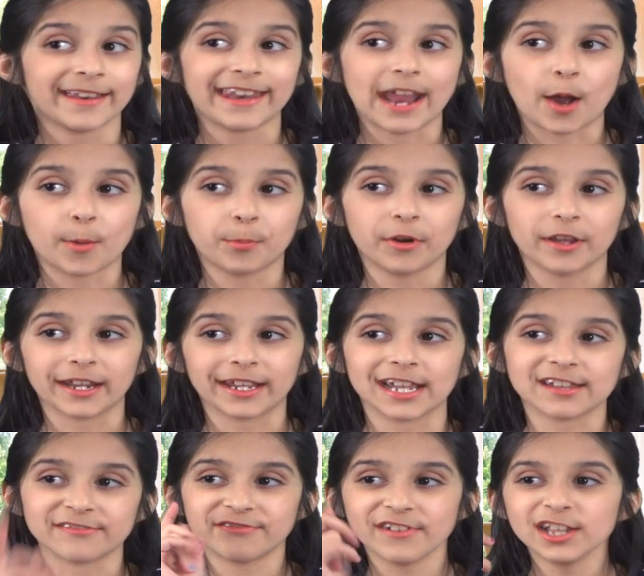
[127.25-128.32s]
Now putting
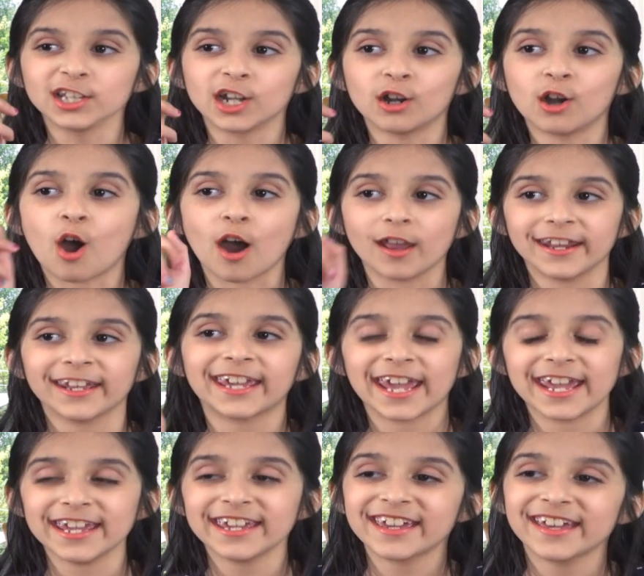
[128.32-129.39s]
a filler on a
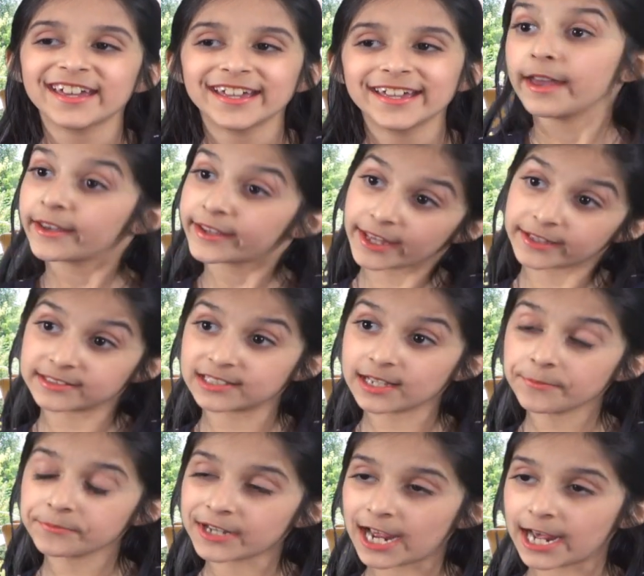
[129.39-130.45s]
cake can
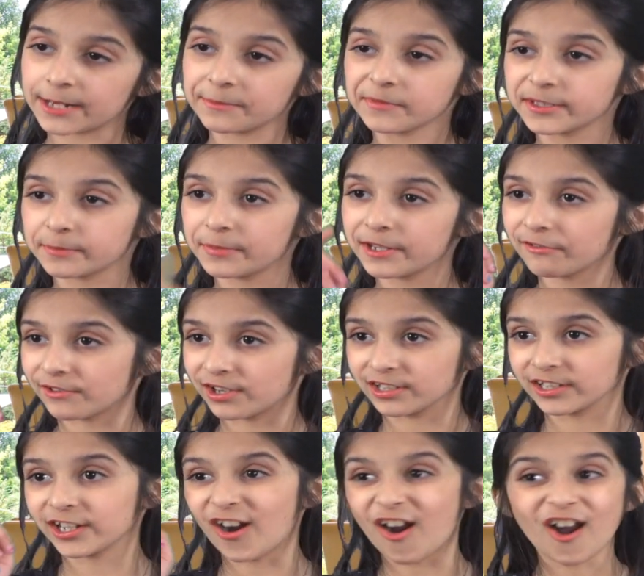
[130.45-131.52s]
sometimes be
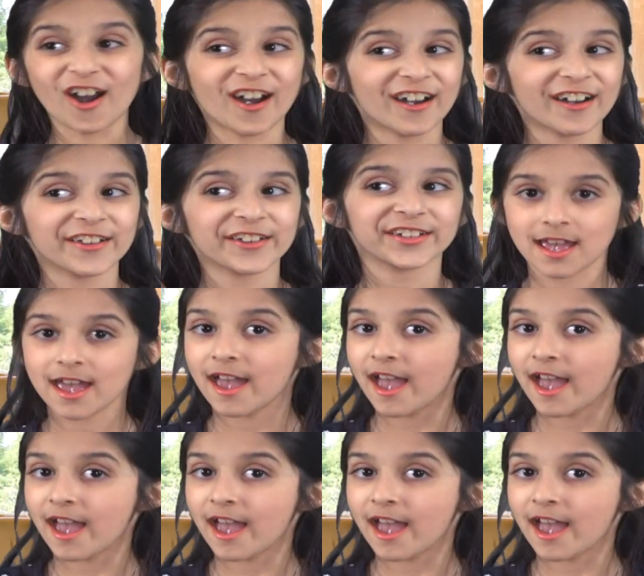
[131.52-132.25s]
really hard,